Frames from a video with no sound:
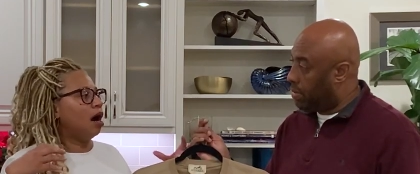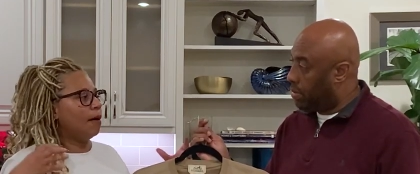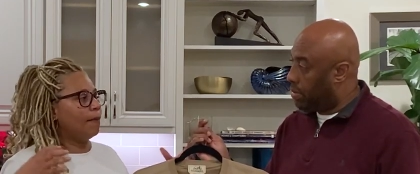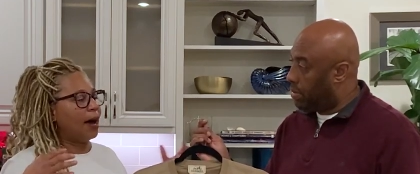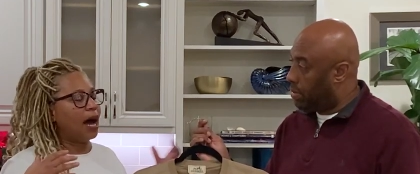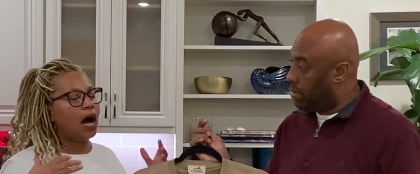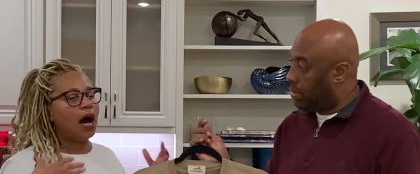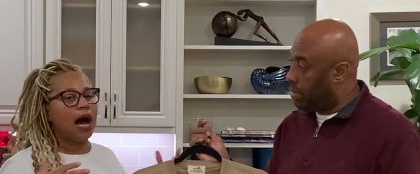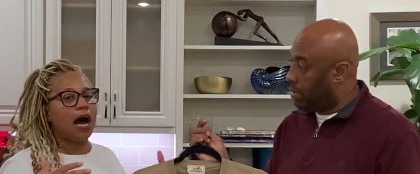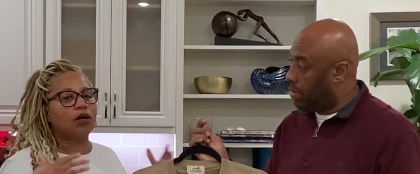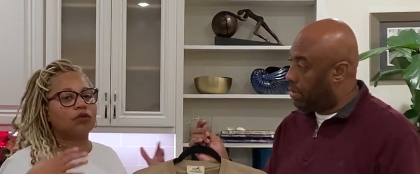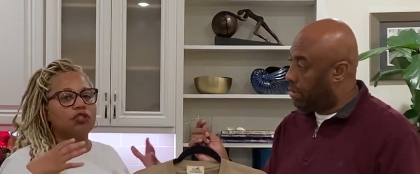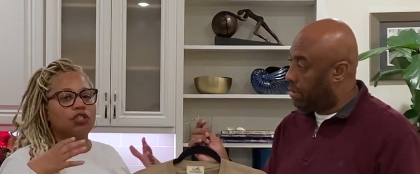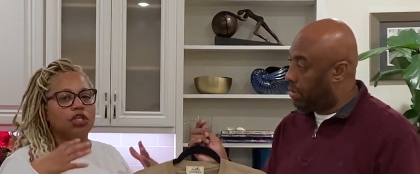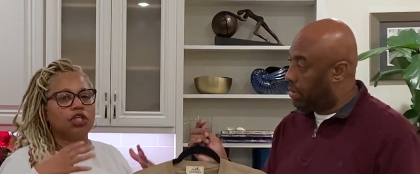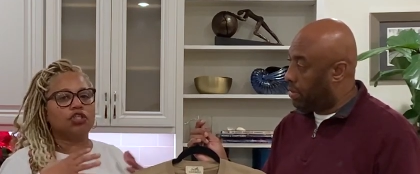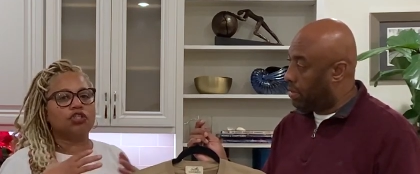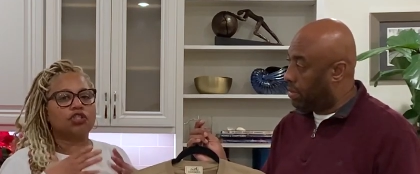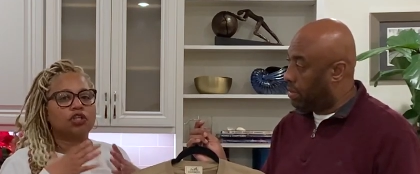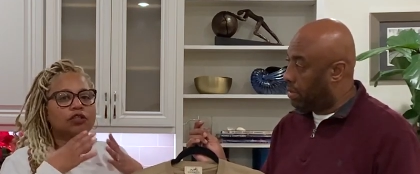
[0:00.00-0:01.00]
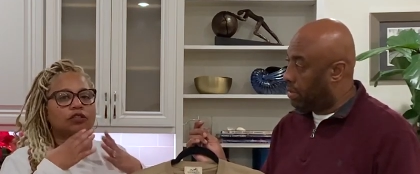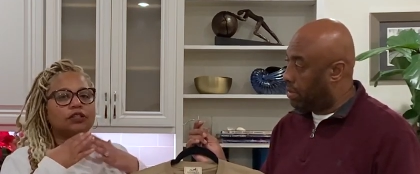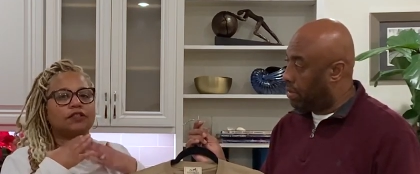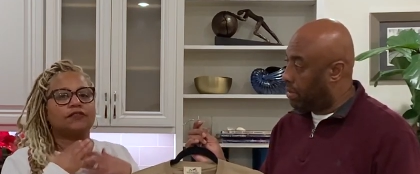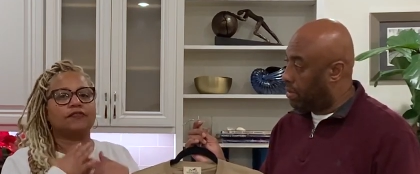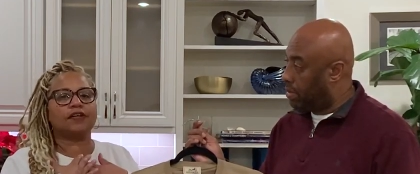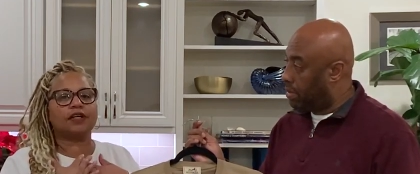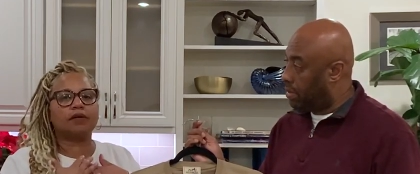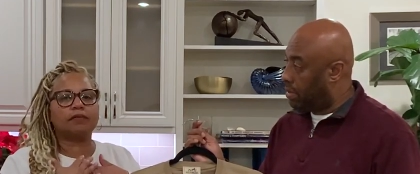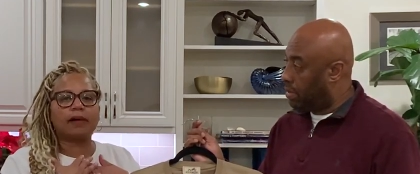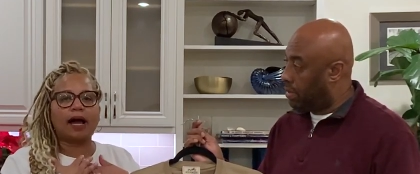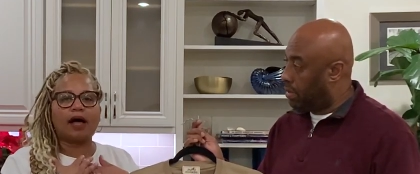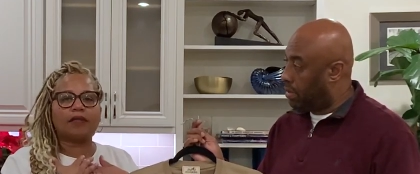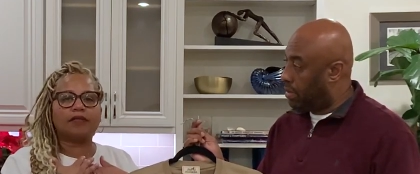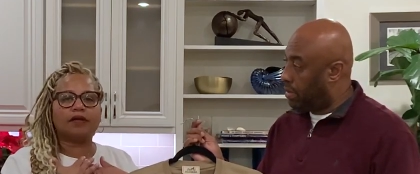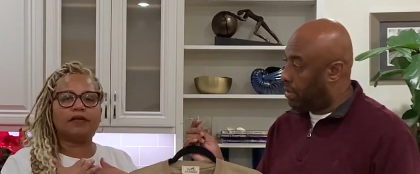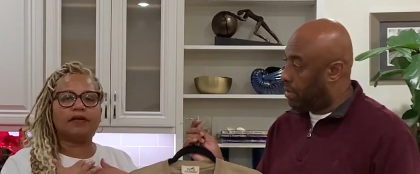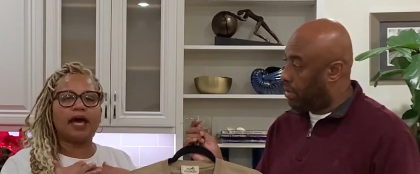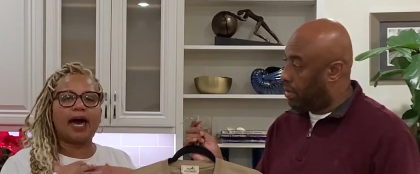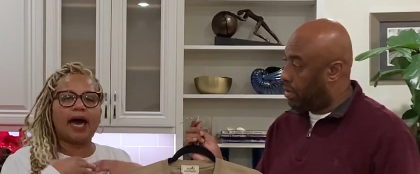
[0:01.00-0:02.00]
Speaker 1: about how t-shirts fit
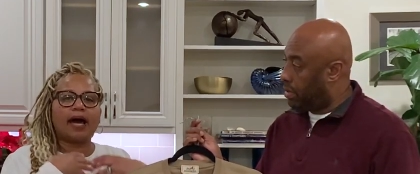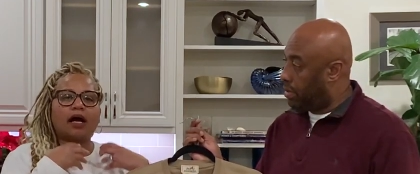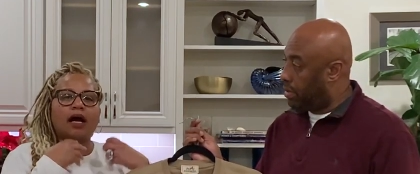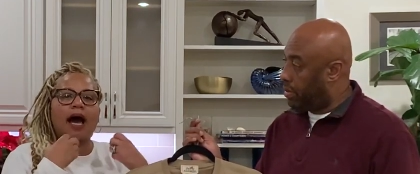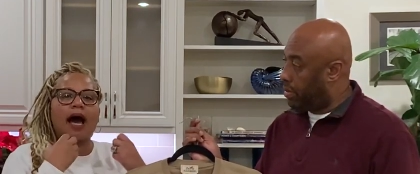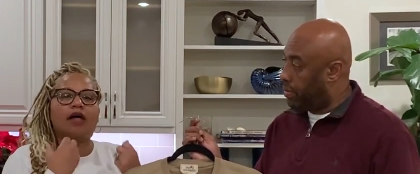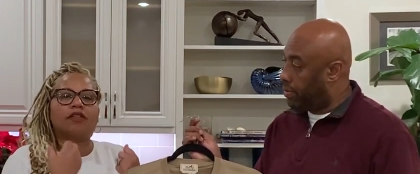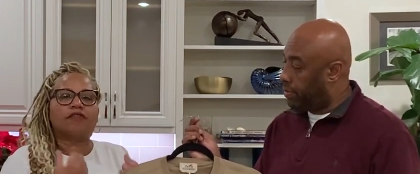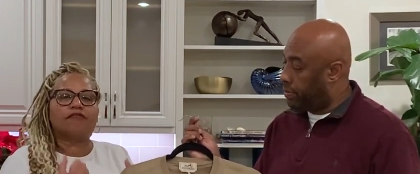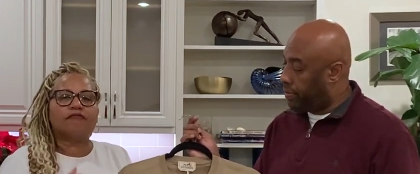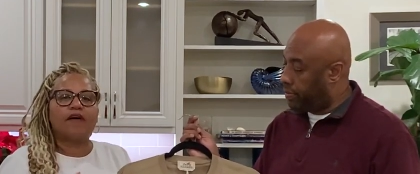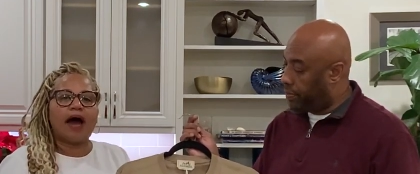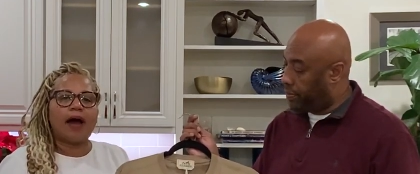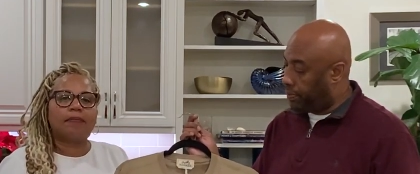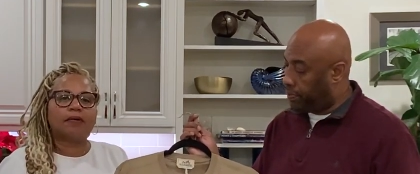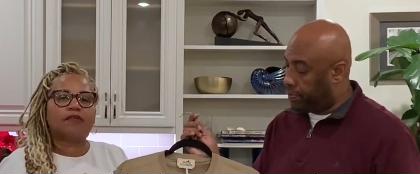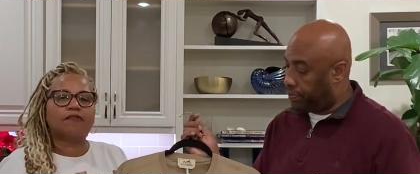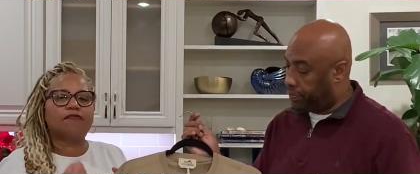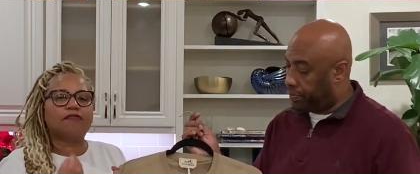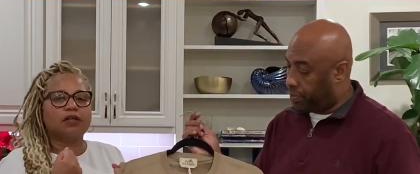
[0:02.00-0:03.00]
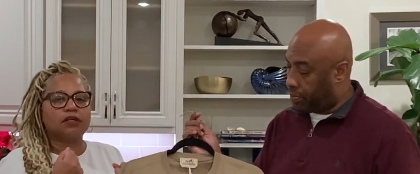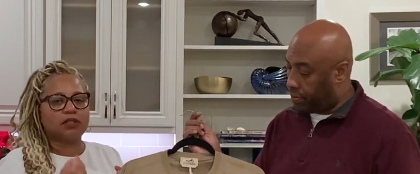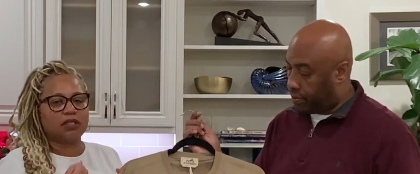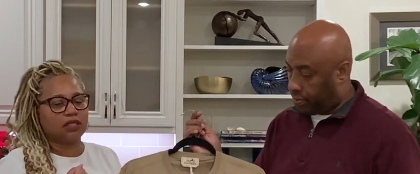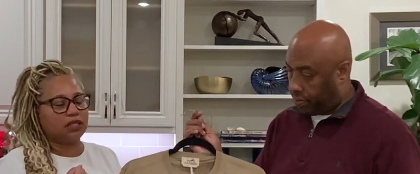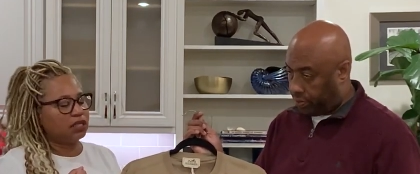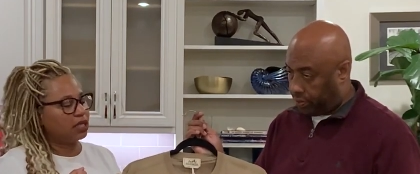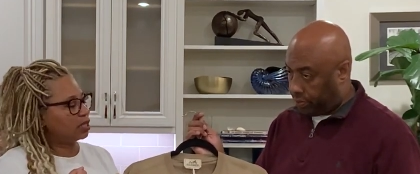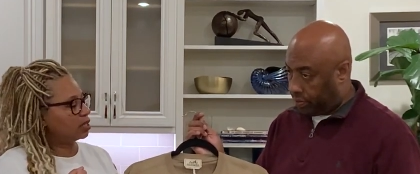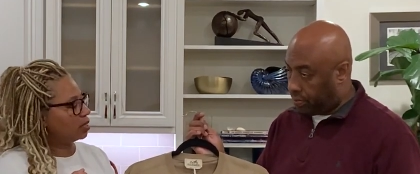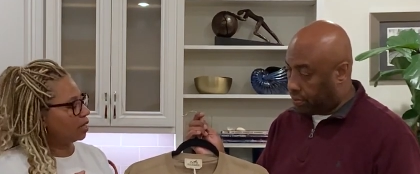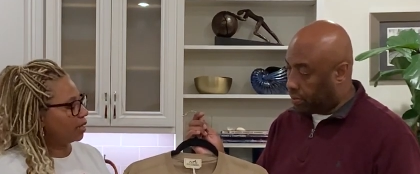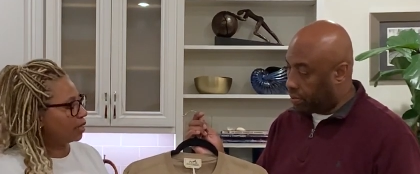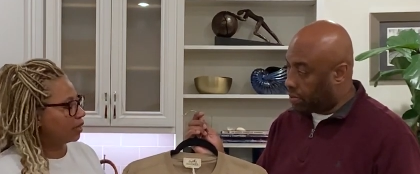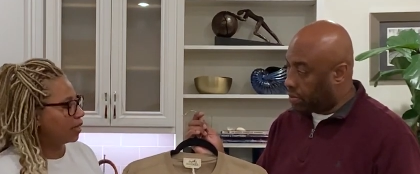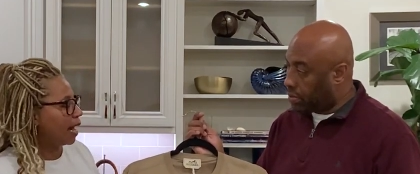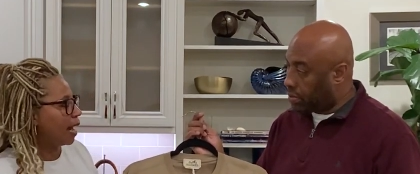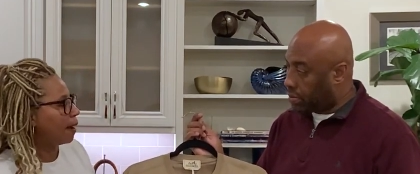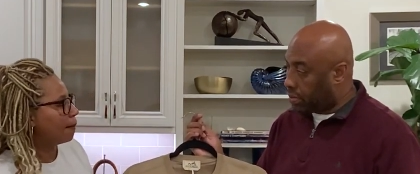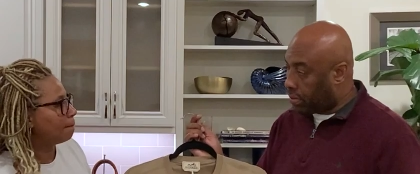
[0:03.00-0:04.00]
around the neck, how the fabric feels, and things like
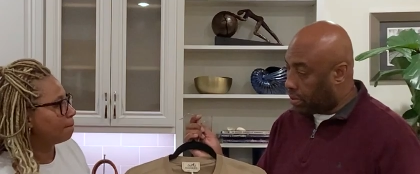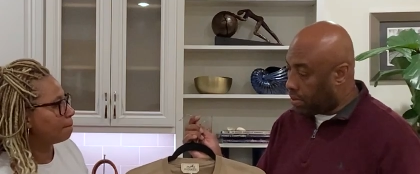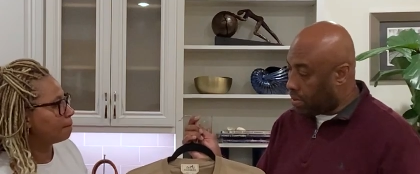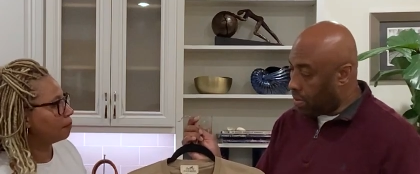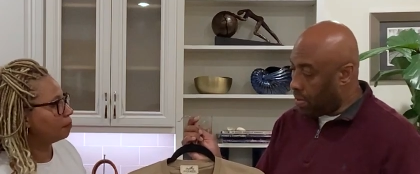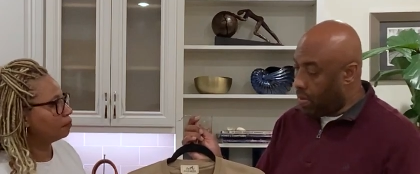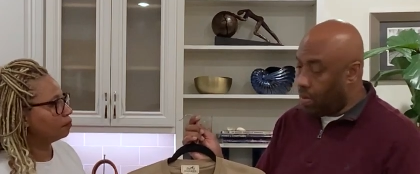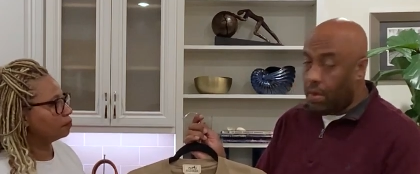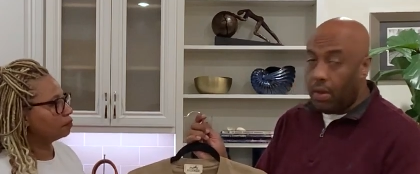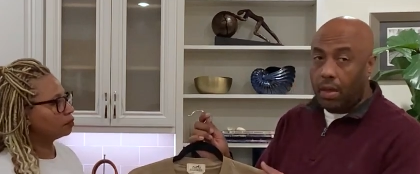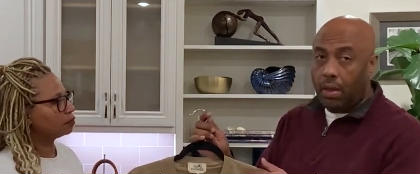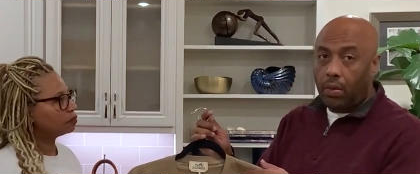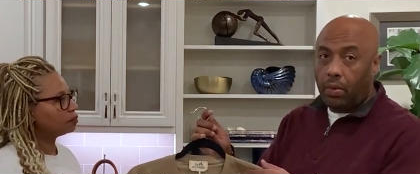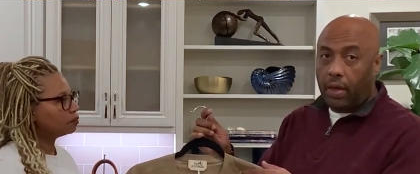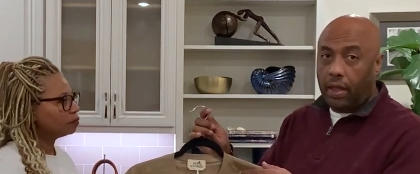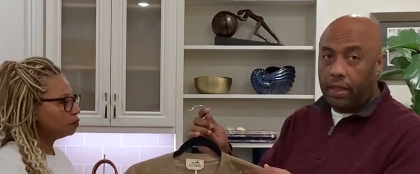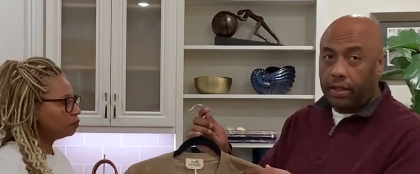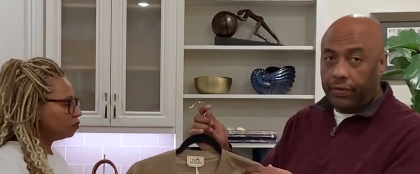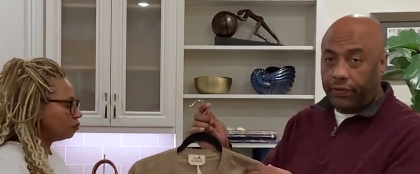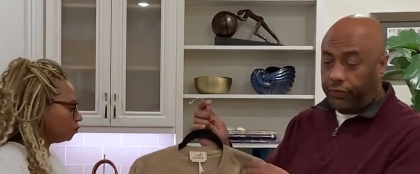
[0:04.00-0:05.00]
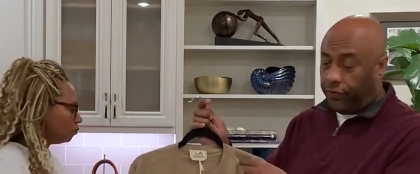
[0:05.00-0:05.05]
that.
Speaker 2: Well, it's